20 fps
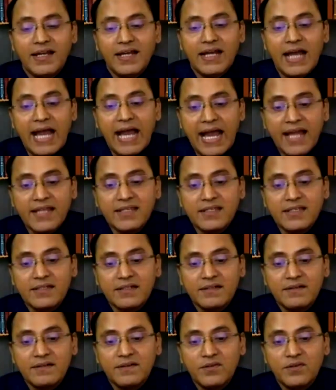and
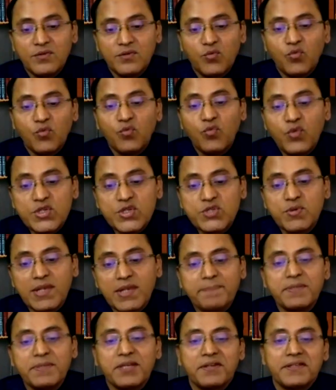visual
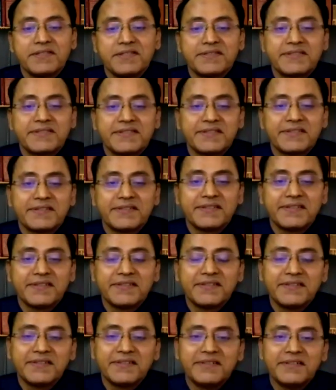appearance.
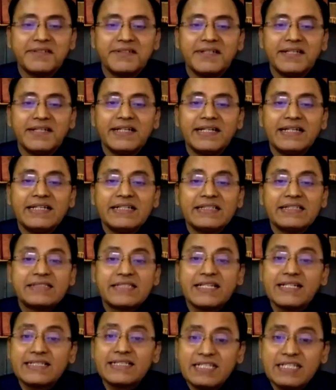
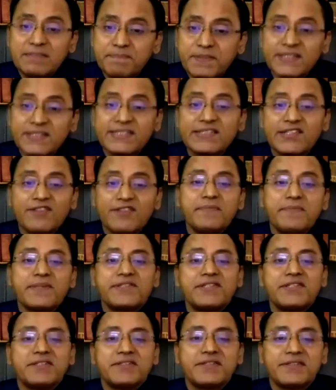30% of
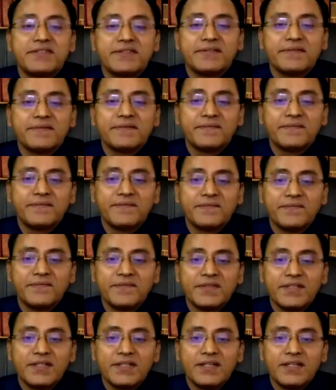message
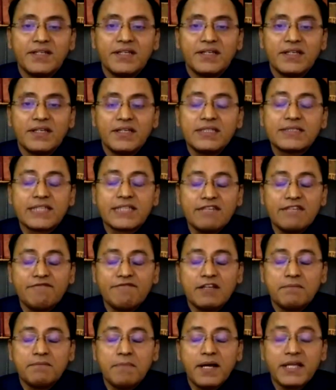is
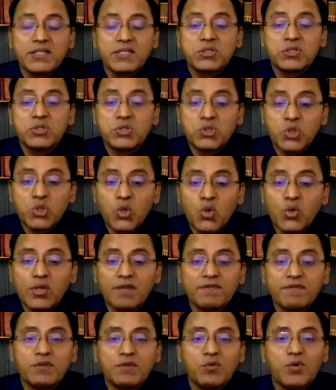conveyed by tone of
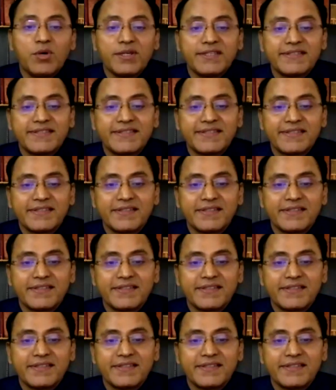the voice.